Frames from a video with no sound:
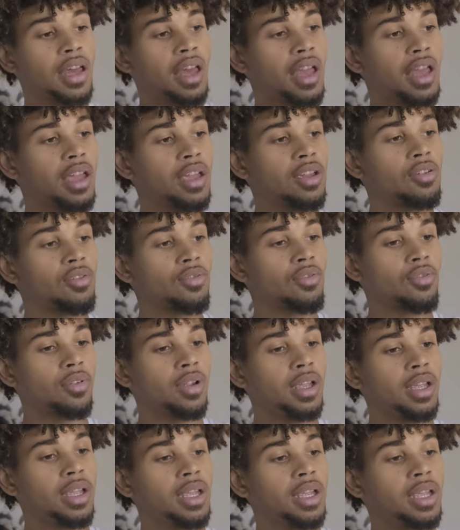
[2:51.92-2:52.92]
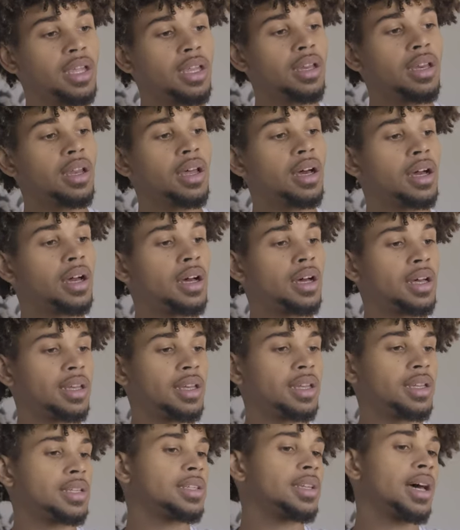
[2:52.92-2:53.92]
a green,
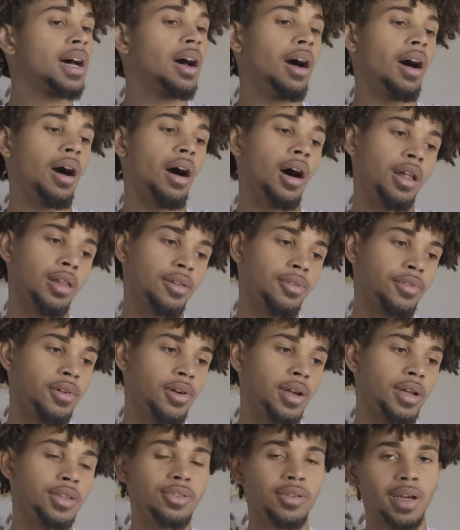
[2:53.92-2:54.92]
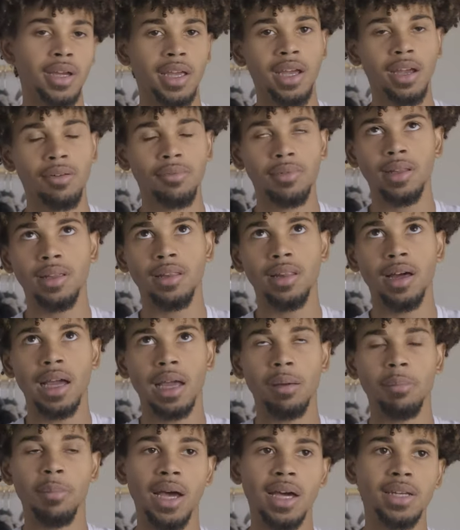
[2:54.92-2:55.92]
it's not an olive green, so I can't really
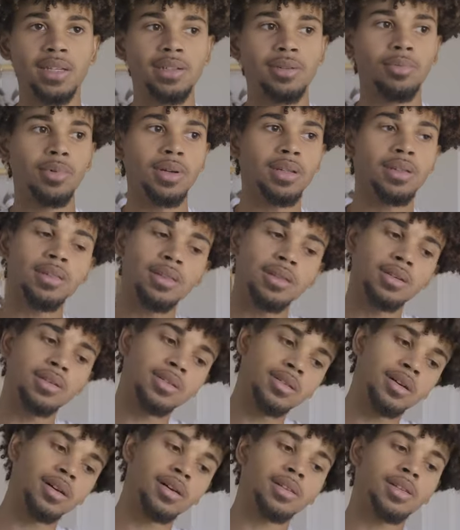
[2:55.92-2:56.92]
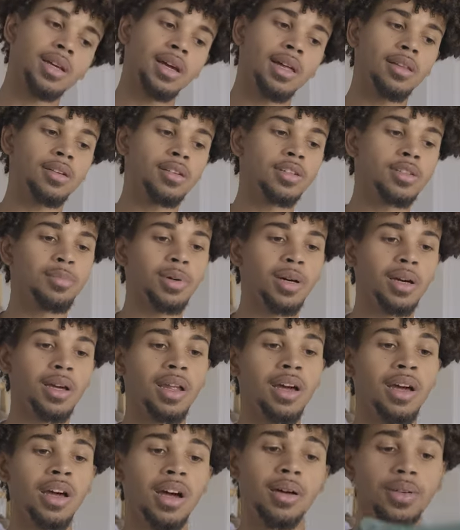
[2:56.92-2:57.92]
like match it with the Chuck Taylors,
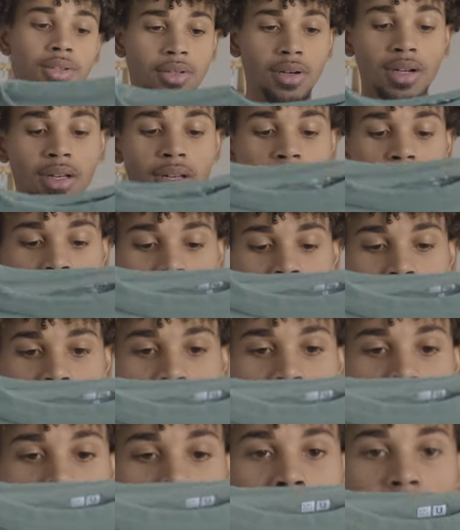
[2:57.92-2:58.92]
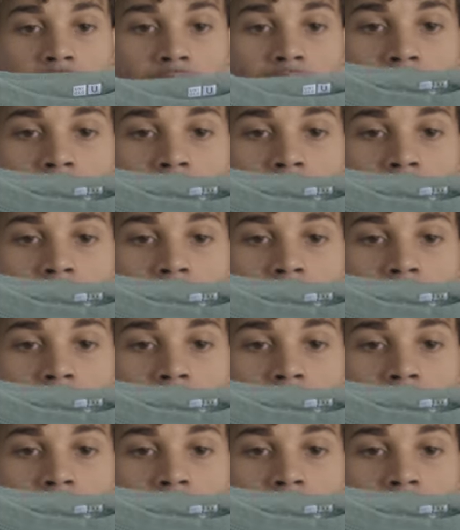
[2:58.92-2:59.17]
but I'm sure I could get some wear out of